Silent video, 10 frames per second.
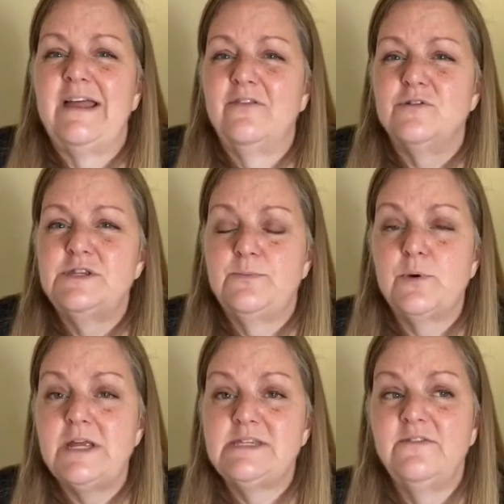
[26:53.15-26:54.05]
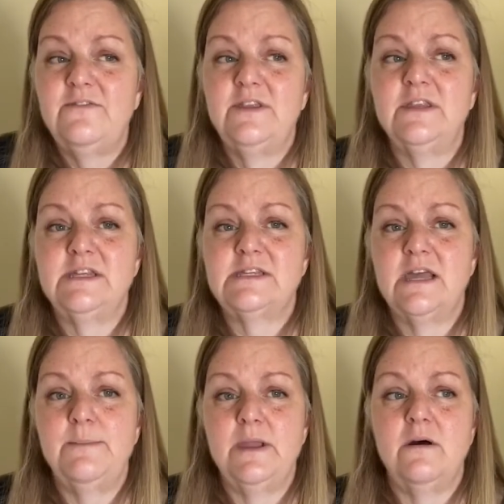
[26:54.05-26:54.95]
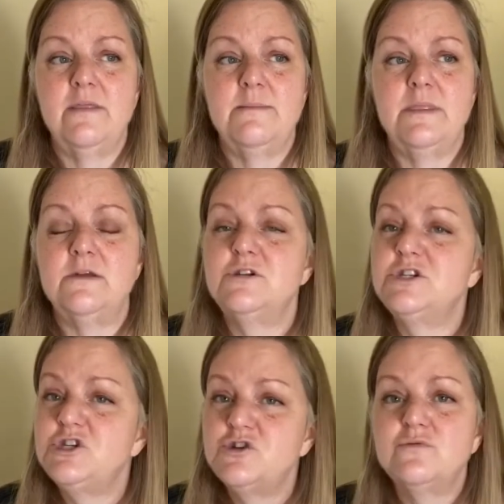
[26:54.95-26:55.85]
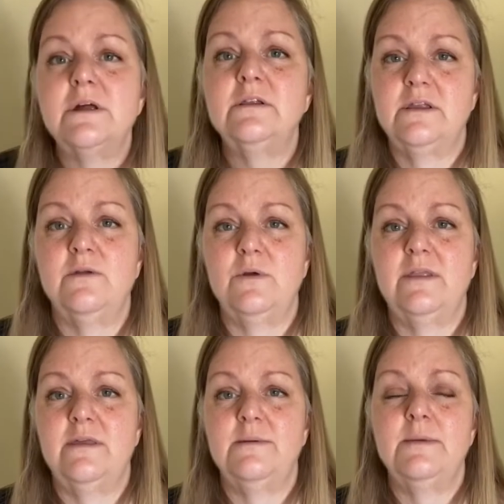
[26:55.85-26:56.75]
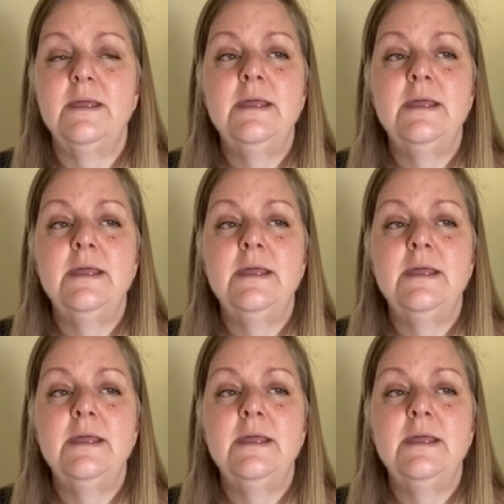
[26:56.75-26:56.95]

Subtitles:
those depressive feelings coming on them, and they're just struggling with them.